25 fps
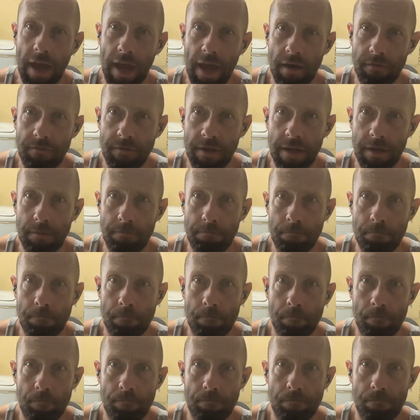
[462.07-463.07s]
heavy,
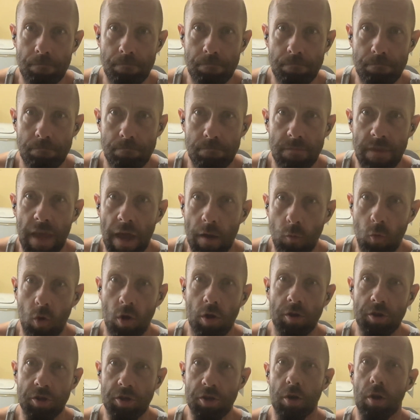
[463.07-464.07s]
that
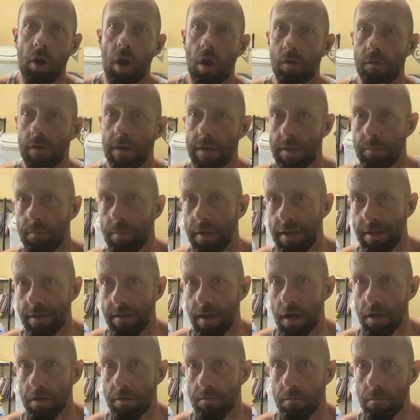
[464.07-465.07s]
work should already be
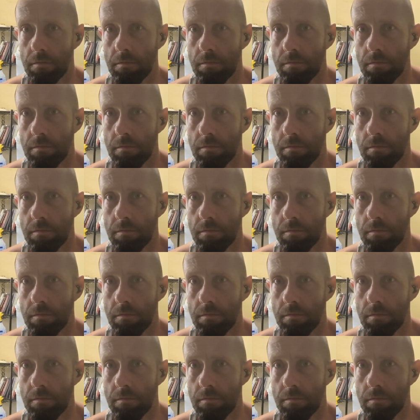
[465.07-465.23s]
done.